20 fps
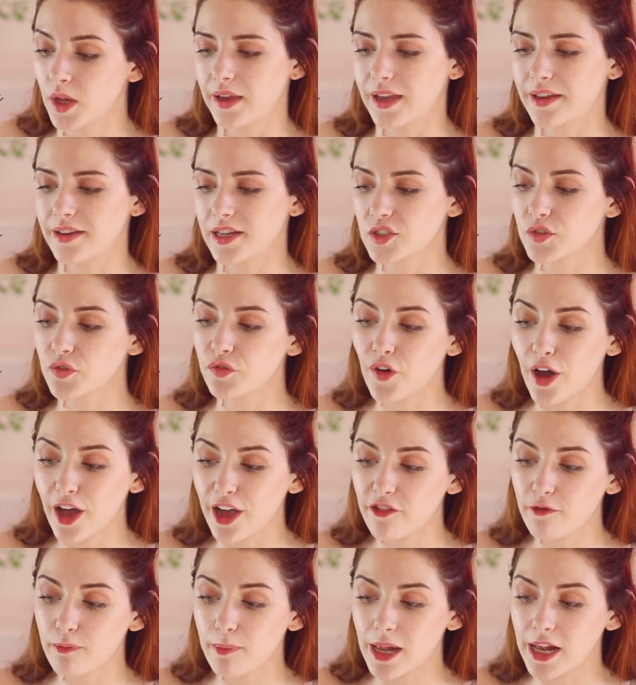It has
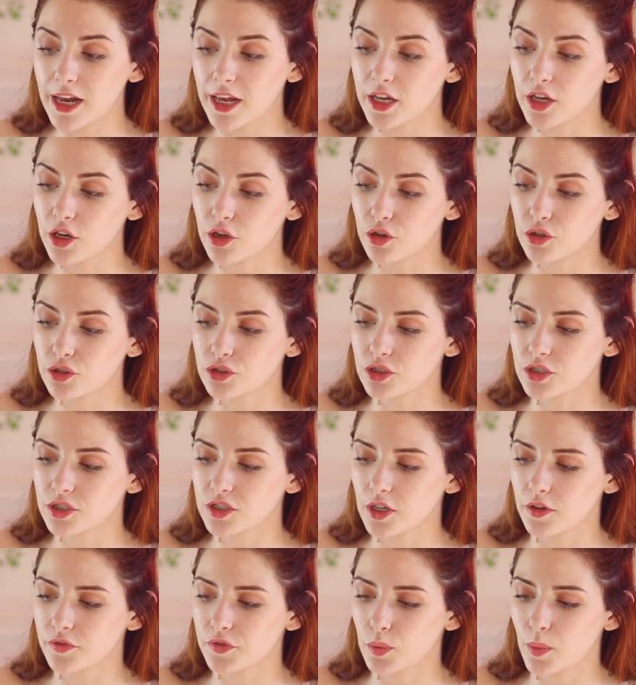5 billion cultures
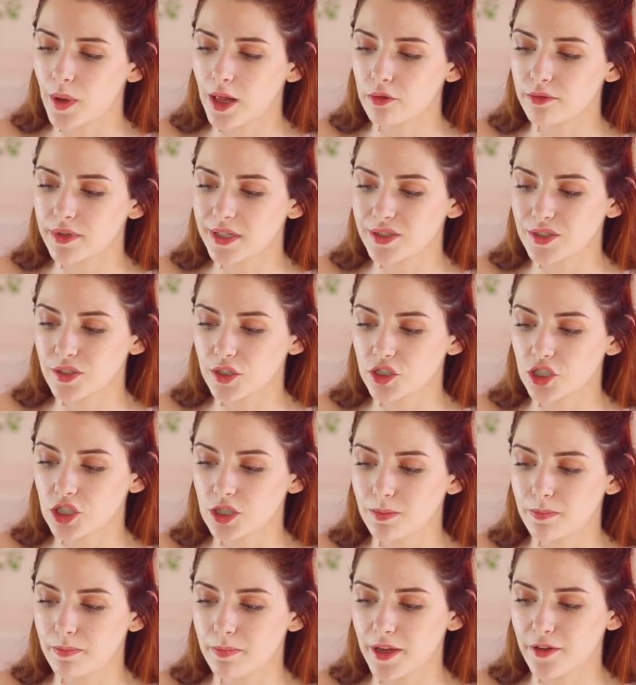of the
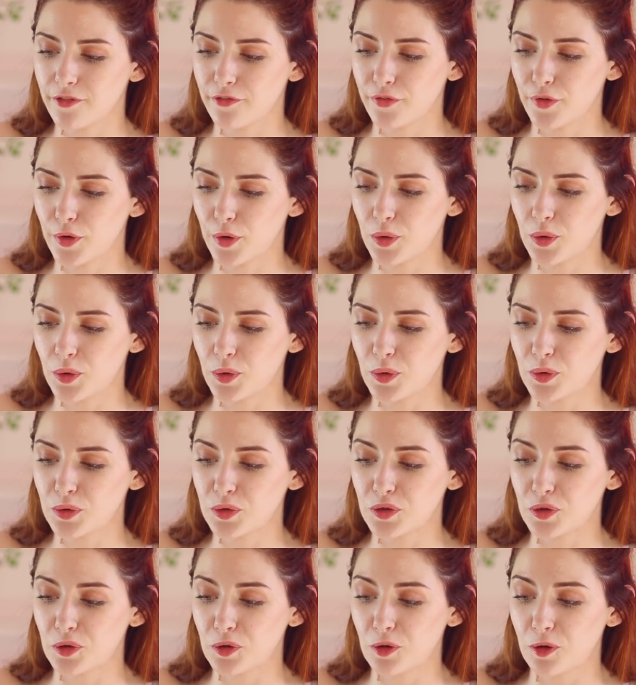well-researched
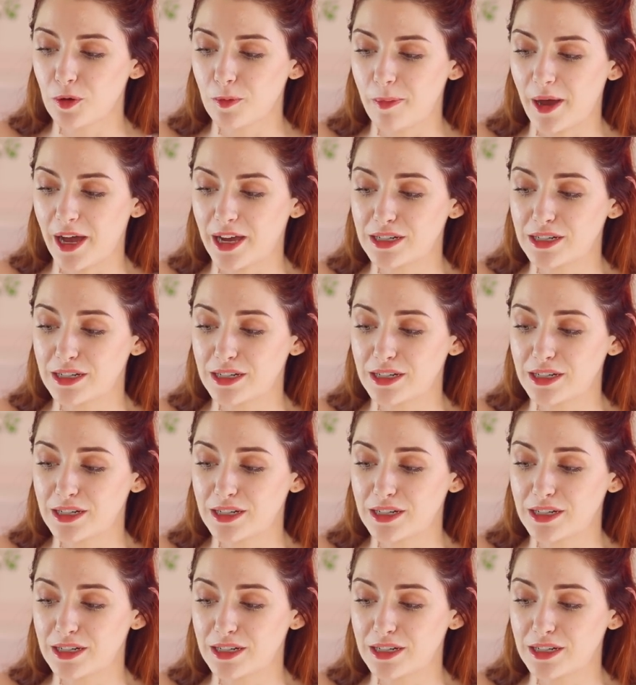Bifidobacterium